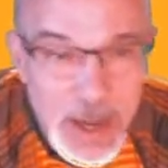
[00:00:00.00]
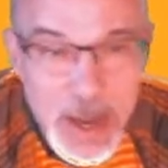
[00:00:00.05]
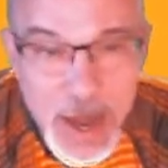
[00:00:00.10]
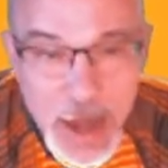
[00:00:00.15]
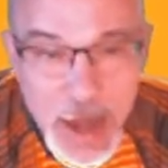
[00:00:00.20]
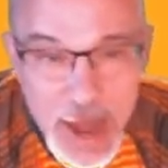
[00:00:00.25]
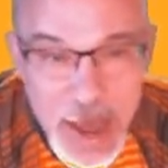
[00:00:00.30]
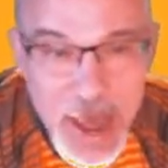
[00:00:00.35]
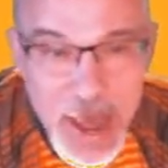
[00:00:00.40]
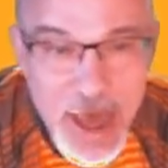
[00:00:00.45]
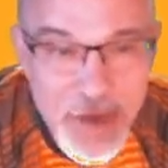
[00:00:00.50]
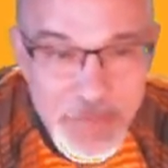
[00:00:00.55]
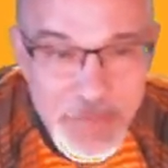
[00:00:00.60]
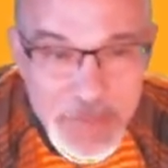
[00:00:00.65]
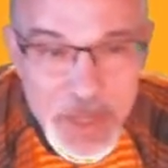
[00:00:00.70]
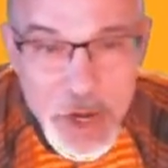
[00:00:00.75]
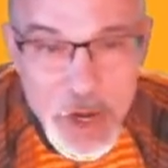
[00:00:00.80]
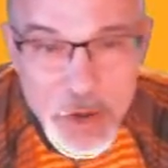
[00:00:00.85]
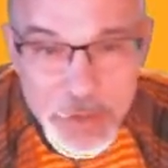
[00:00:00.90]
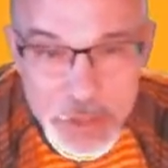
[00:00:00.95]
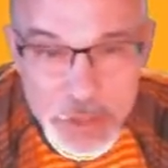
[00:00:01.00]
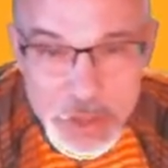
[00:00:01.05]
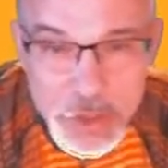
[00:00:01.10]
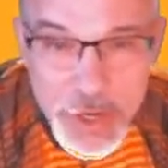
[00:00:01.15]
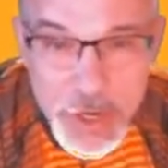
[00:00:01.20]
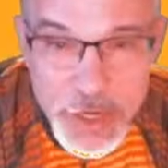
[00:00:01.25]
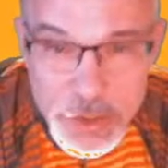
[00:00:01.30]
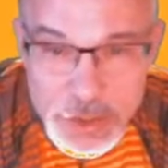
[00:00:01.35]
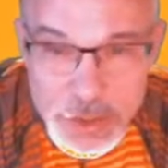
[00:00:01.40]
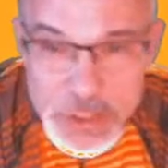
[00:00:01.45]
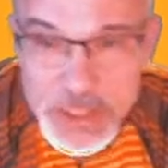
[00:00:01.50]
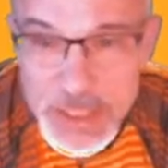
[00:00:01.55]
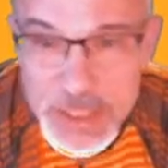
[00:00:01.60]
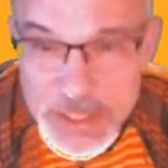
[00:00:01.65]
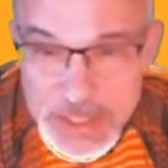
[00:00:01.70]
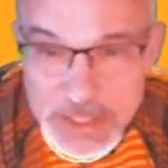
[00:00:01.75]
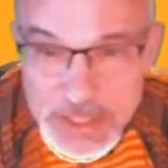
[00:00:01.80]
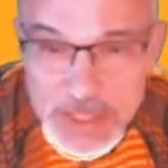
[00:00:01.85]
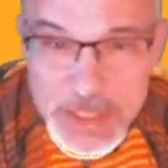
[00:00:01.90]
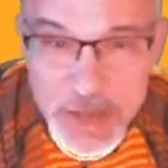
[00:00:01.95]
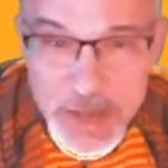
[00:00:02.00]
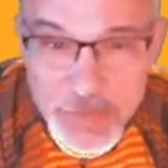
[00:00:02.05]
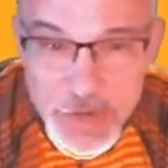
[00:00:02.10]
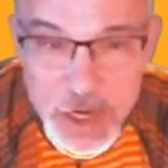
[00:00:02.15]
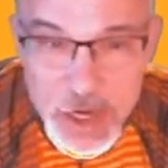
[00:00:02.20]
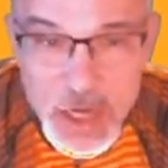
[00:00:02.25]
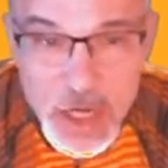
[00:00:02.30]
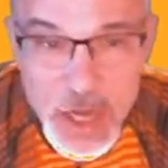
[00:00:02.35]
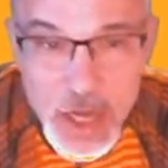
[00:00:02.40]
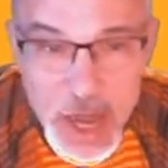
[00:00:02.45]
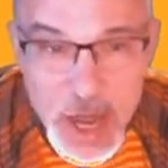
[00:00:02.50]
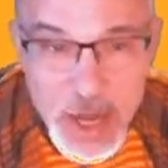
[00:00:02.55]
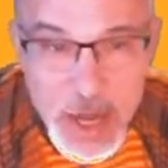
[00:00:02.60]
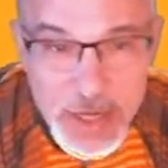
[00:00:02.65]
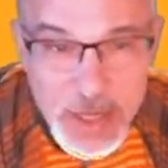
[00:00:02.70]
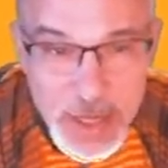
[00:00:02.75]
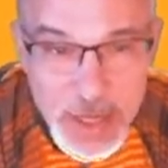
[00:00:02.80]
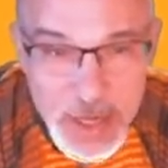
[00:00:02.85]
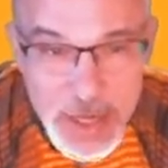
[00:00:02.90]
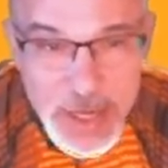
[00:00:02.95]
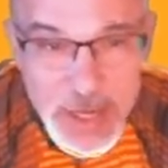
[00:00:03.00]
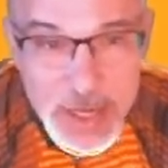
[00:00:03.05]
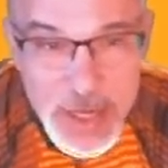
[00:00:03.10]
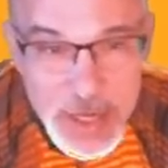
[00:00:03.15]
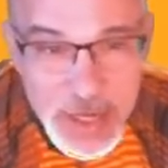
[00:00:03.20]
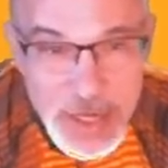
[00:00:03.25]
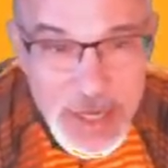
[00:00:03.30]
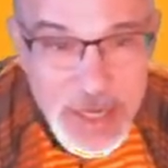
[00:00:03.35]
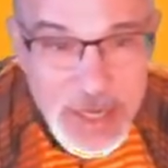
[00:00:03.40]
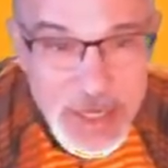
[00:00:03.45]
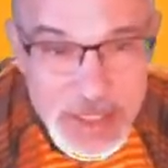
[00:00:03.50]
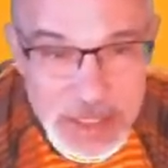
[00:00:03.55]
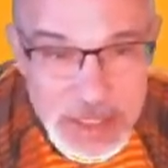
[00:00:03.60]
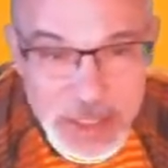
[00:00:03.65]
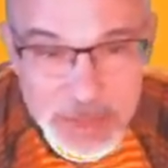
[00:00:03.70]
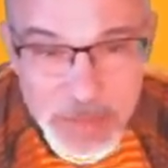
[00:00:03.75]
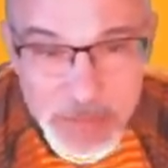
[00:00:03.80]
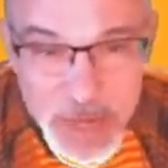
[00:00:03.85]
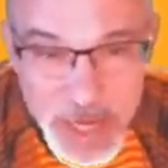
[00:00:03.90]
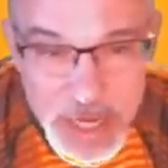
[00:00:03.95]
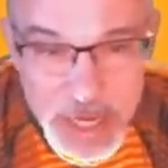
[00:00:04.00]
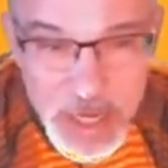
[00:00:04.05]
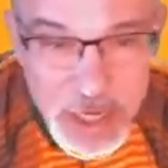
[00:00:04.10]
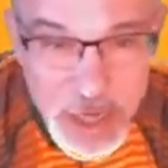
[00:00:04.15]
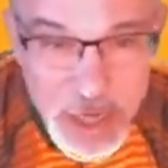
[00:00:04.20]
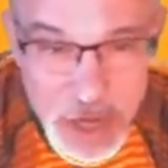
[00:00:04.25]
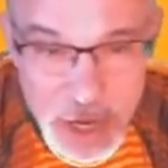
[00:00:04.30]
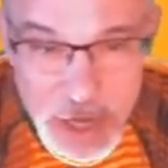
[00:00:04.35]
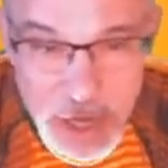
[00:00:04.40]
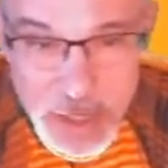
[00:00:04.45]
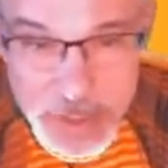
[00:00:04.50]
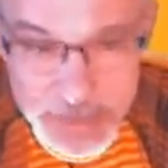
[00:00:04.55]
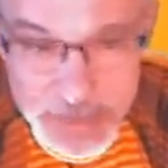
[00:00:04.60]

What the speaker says: I have been on the trainer since 7 o'clock, spinning along,